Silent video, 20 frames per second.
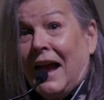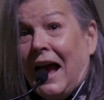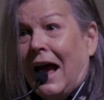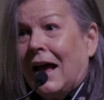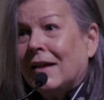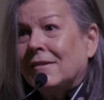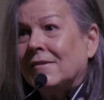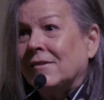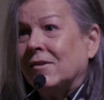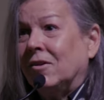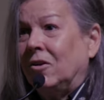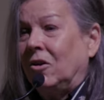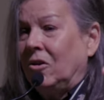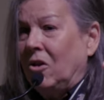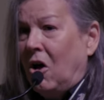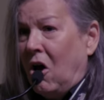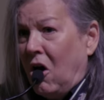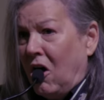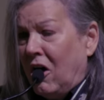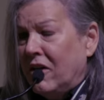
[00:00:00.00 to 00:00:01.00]

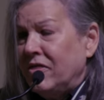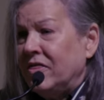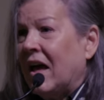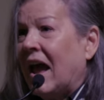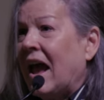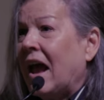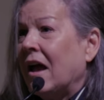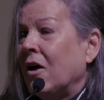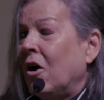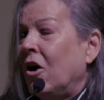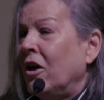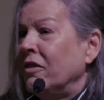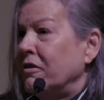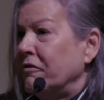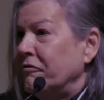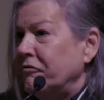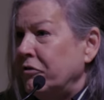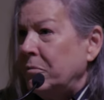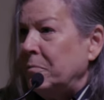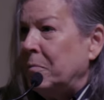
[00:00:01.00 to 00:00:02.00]
castle on the on
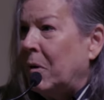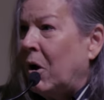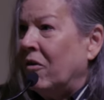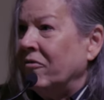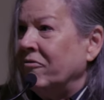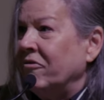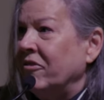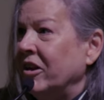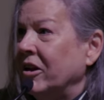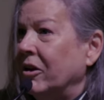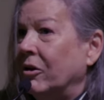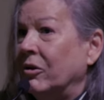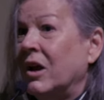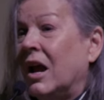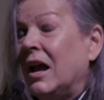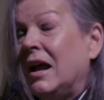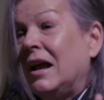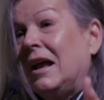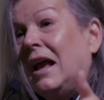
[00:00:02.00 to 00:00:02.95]
the football field,